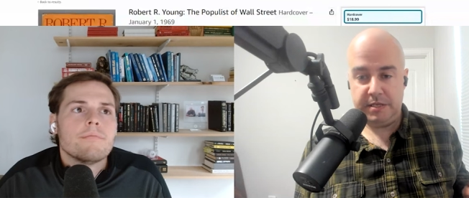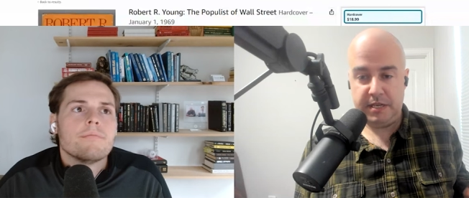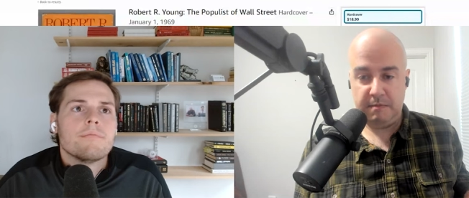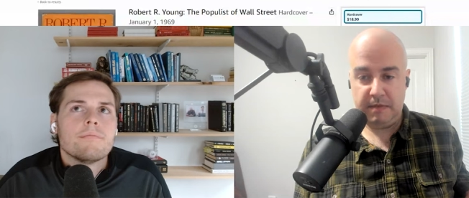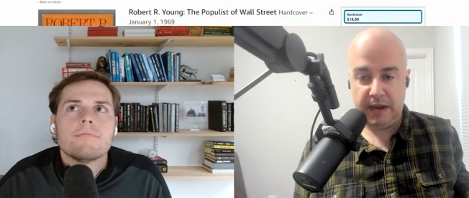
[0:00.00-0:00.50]

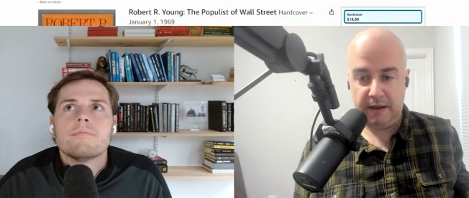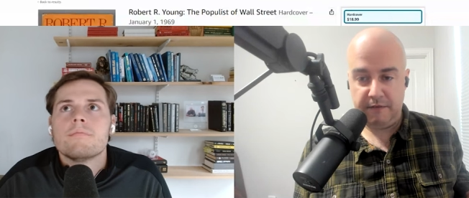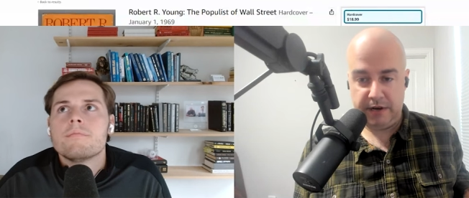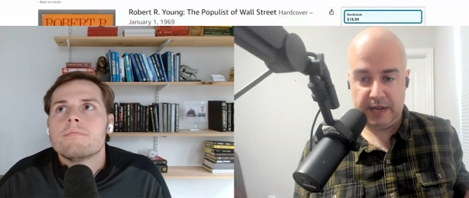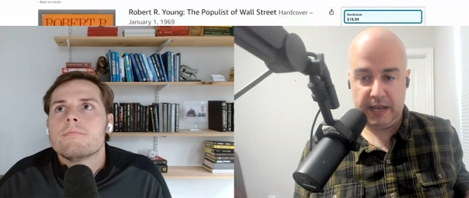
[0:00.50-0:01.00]
Speaker 1: team met
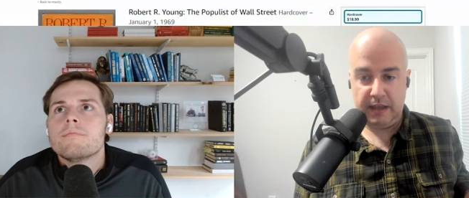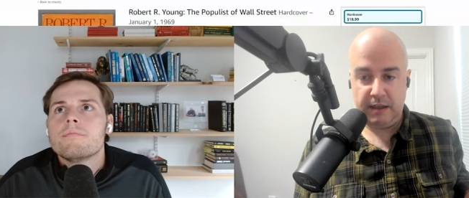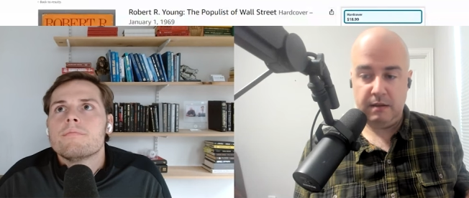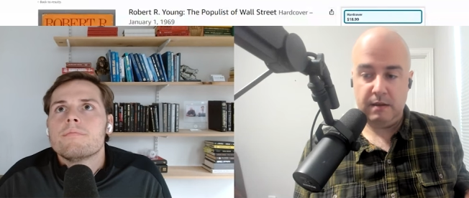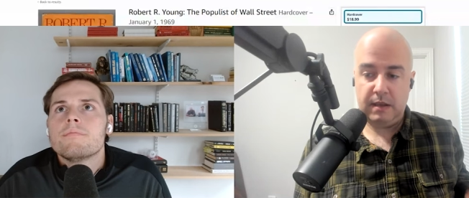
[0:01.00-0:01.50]
every
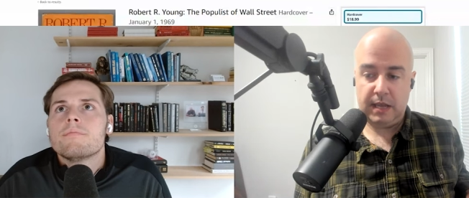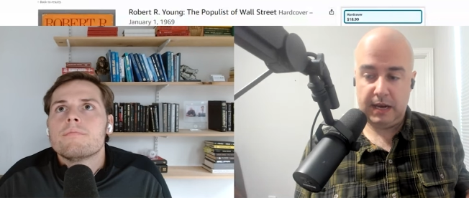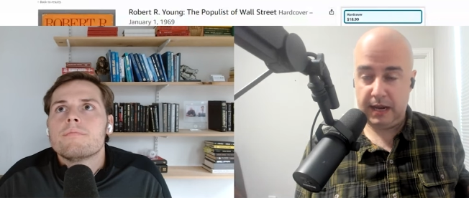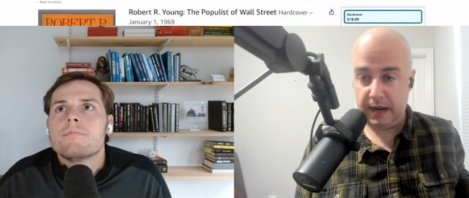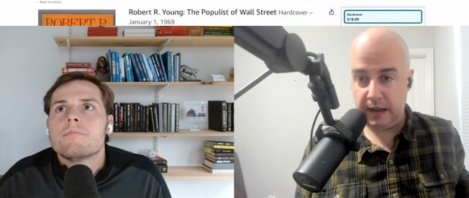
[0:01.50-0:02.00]
day at
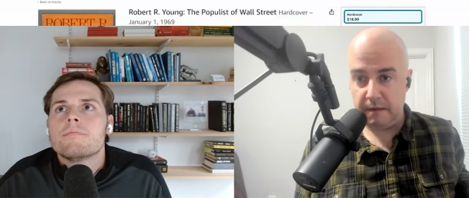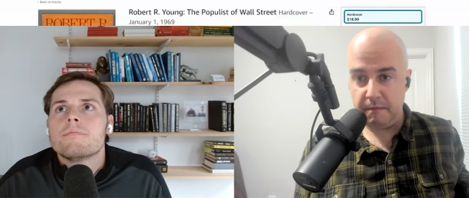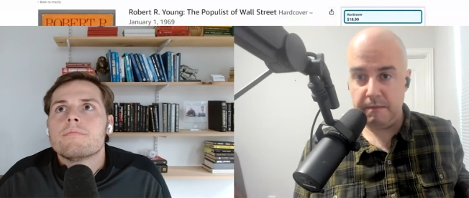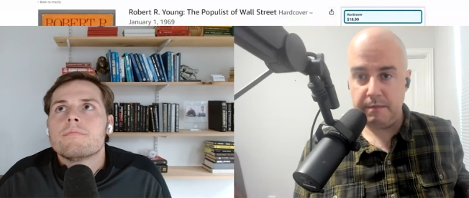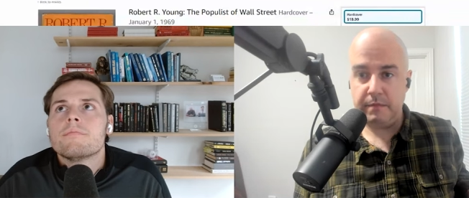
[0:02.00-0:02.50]
8 a.m.